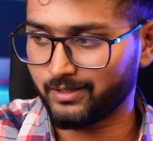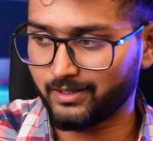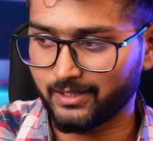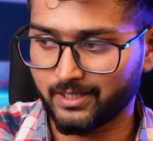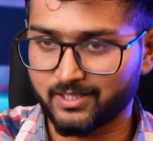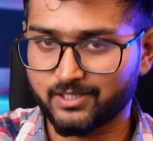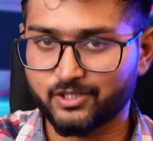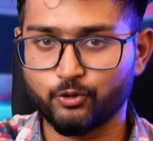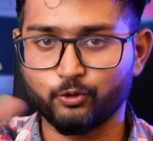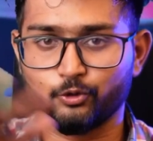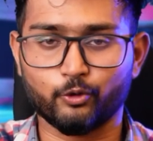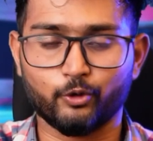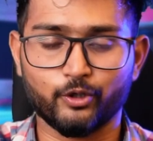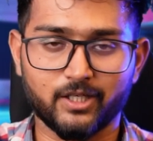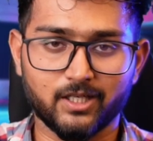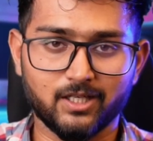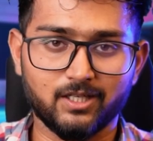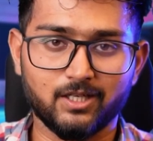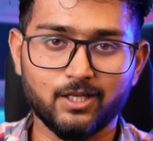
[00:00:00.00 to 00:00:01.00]
this
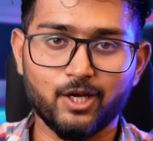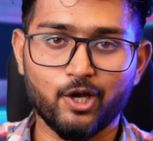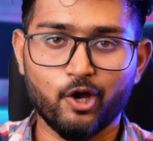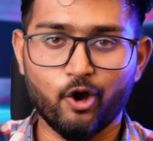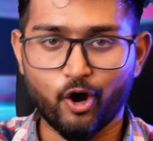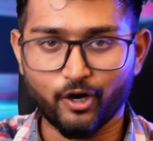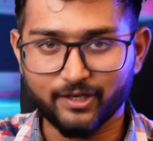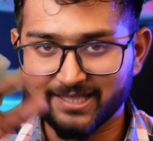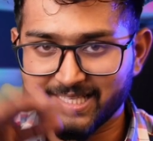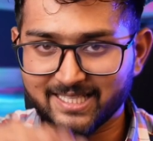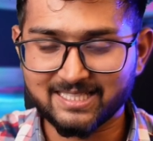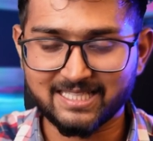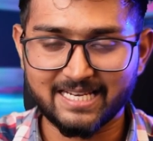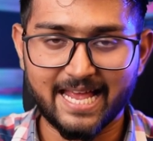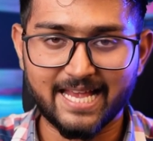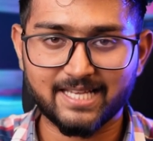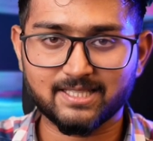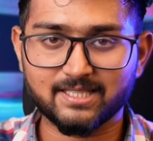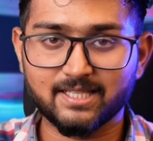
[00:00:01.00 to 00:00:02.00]
tutorial or this
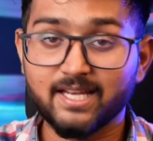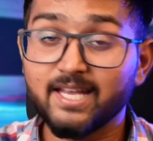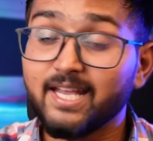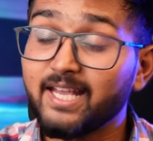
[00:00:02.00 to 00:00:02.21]
class